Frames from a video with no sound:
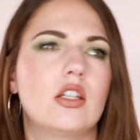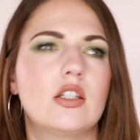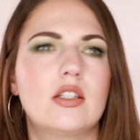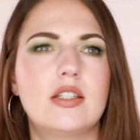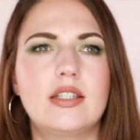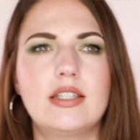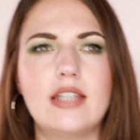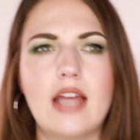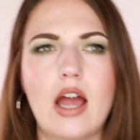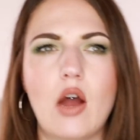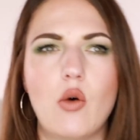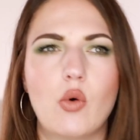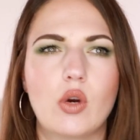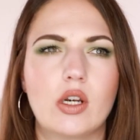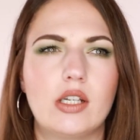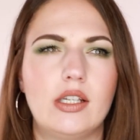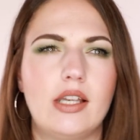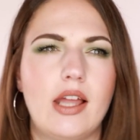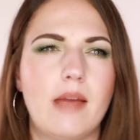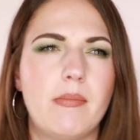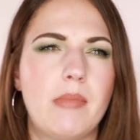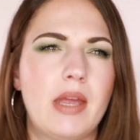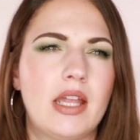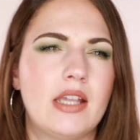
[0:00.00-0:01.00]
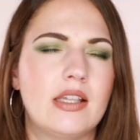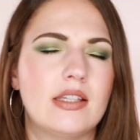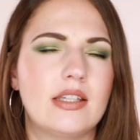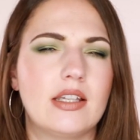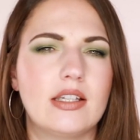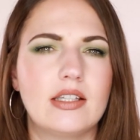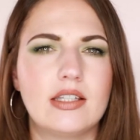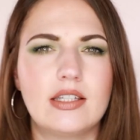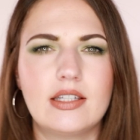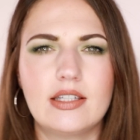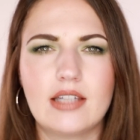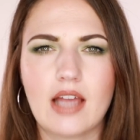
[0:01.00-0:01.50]
sour lemons
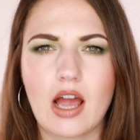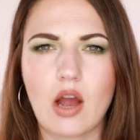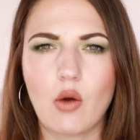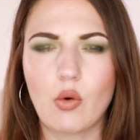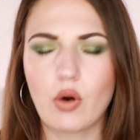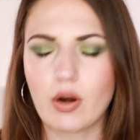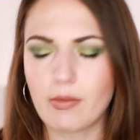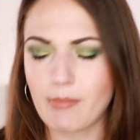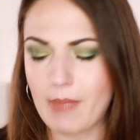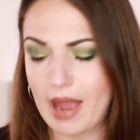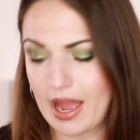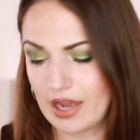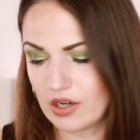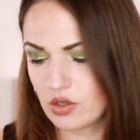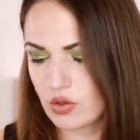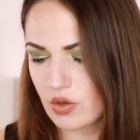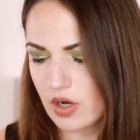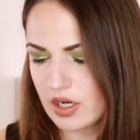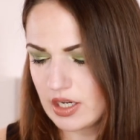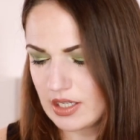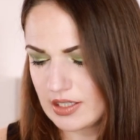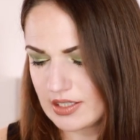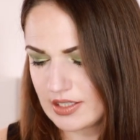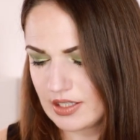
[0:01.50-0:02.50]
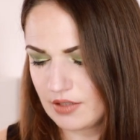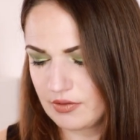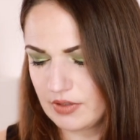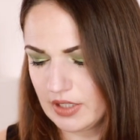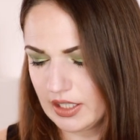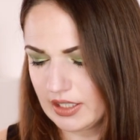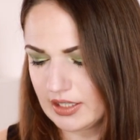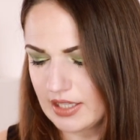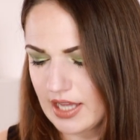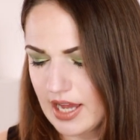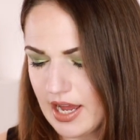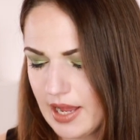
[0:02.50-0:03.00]
and sour mandarin and stuff
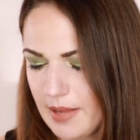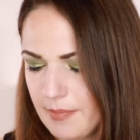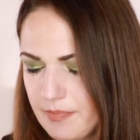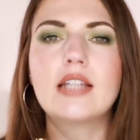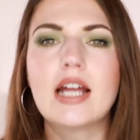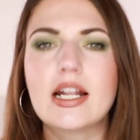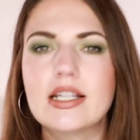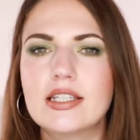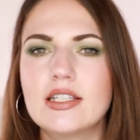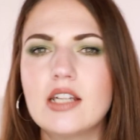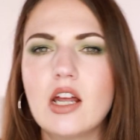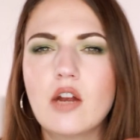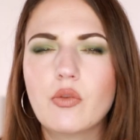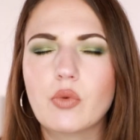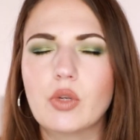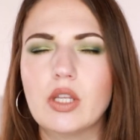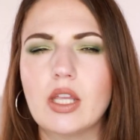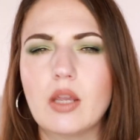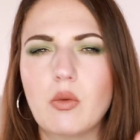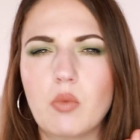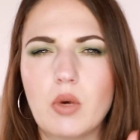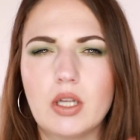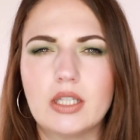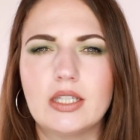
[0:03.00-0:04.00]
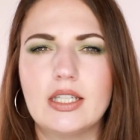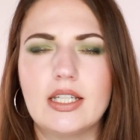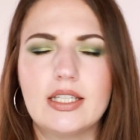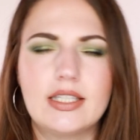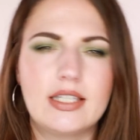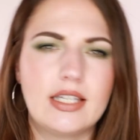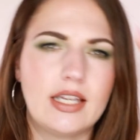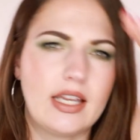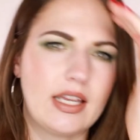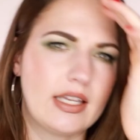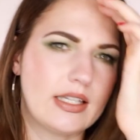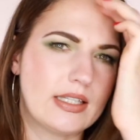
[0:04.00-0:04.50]
like that, that's not really what
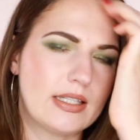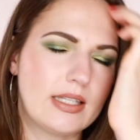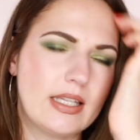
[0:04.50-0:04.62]
this is.